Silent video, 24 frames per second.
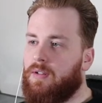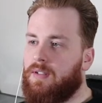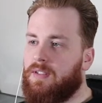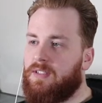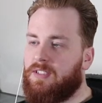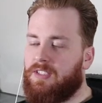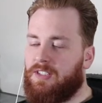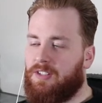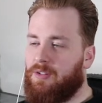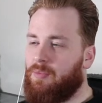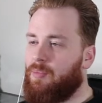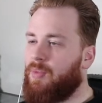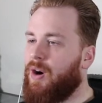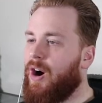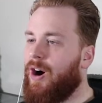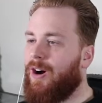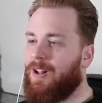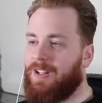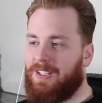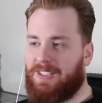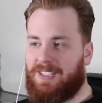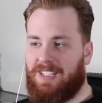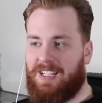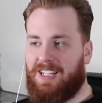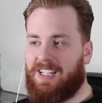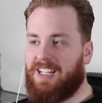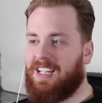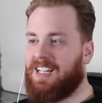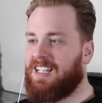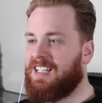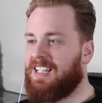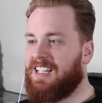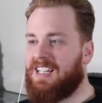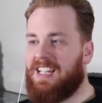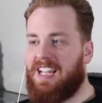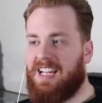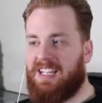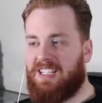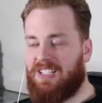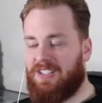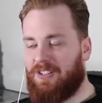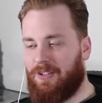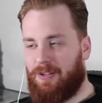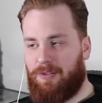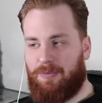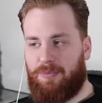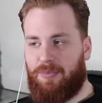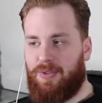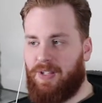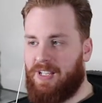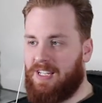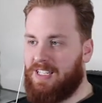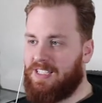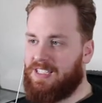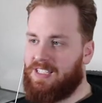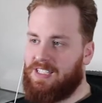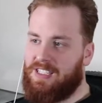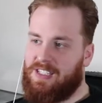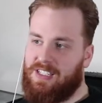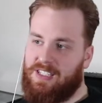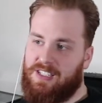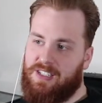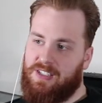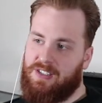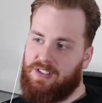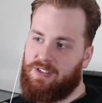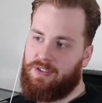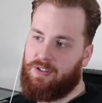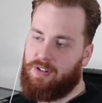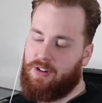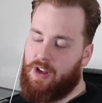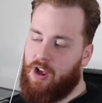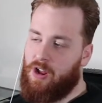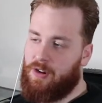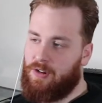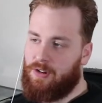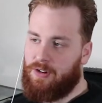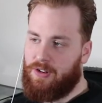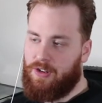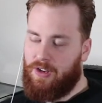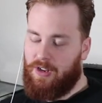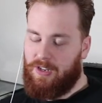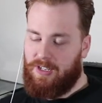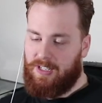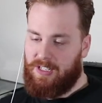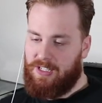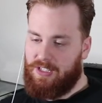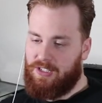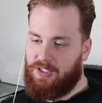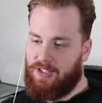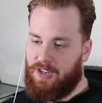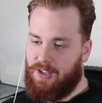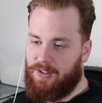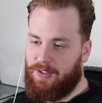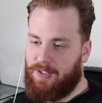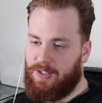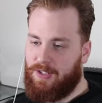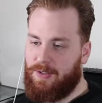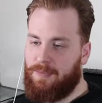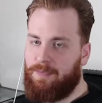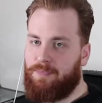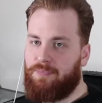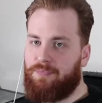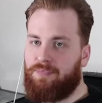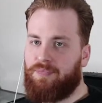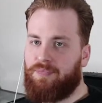you know, politicking to get certain places or undercutting each other.